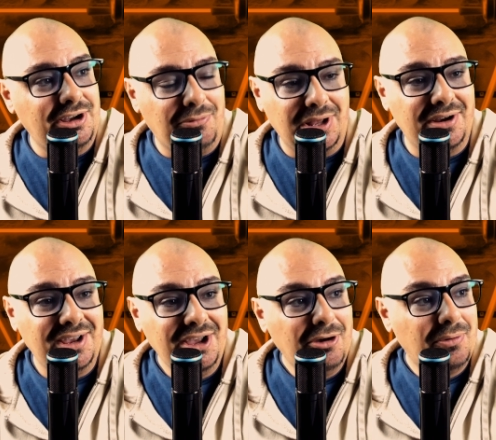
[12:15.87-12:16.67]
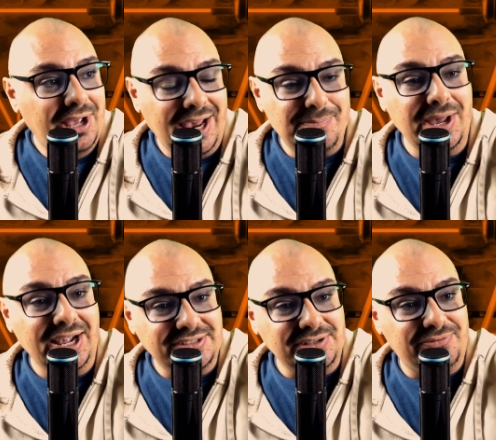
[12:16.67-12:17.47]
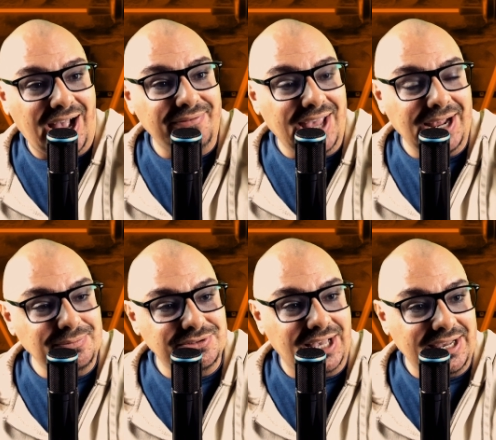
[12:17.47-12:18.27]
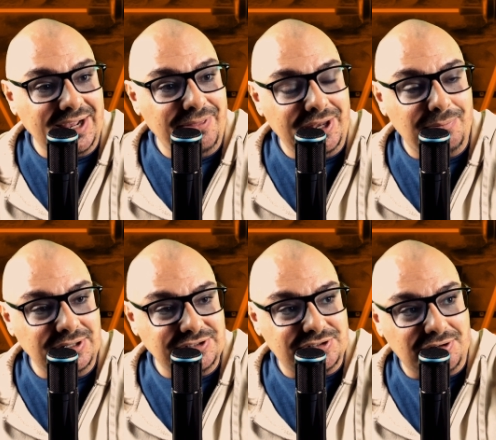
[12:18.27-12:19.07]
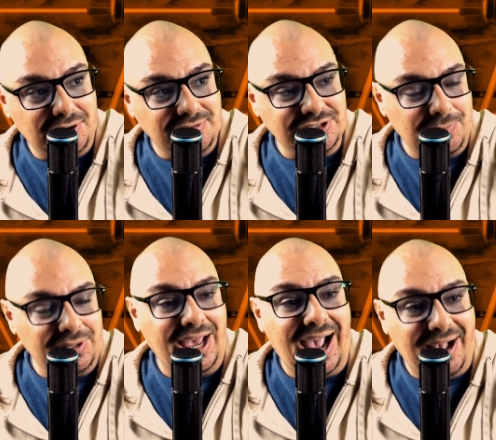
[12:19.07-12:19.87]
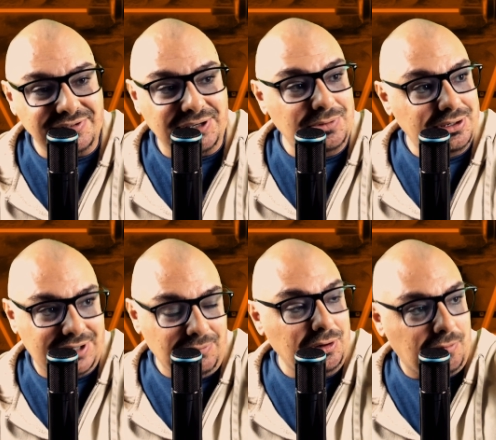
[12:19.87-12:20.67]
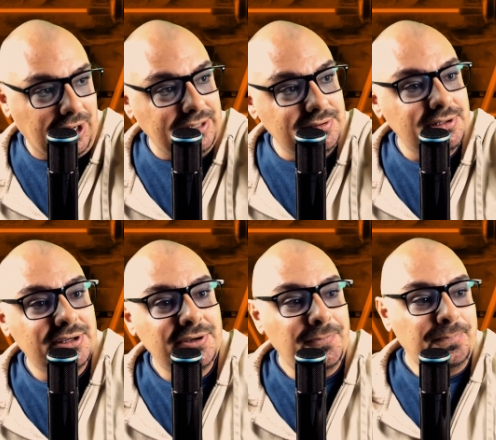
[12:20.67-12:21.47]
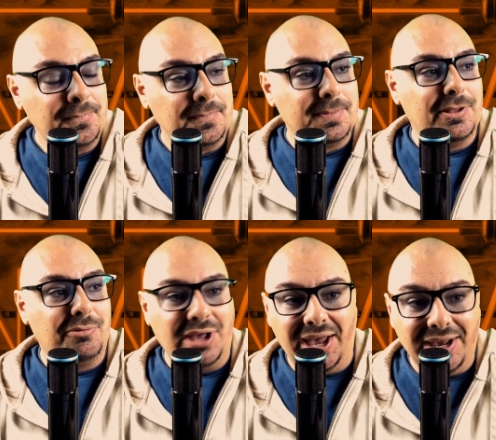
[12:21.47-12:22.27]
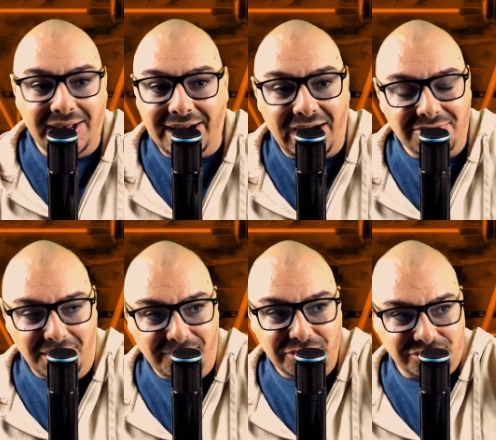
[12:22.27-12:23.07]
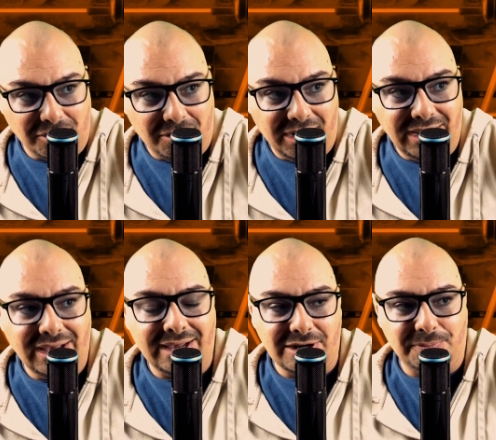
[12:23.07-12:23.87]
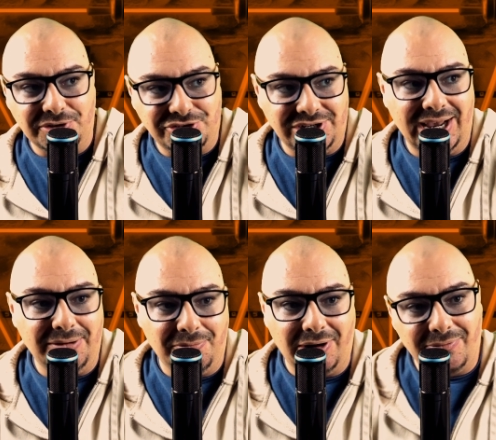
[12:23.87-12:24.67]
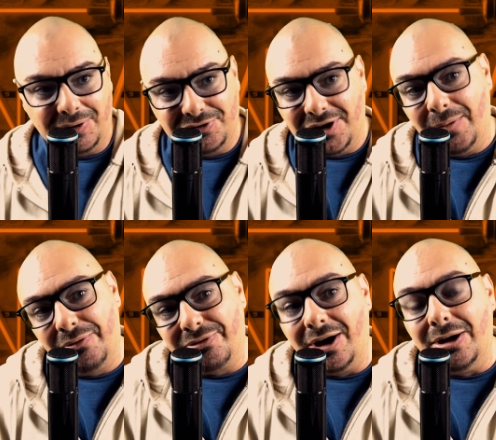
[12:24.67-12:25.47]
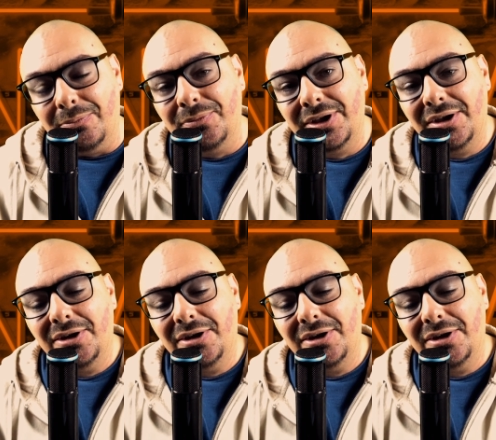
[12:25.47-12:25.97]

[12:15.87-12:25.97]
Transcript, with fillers: You know, eight picks in five games, like, and then a bunch of turnovers in the playoffs. Can we can we quit? Okay, I love the story. I can appreciate where everybody's coming from.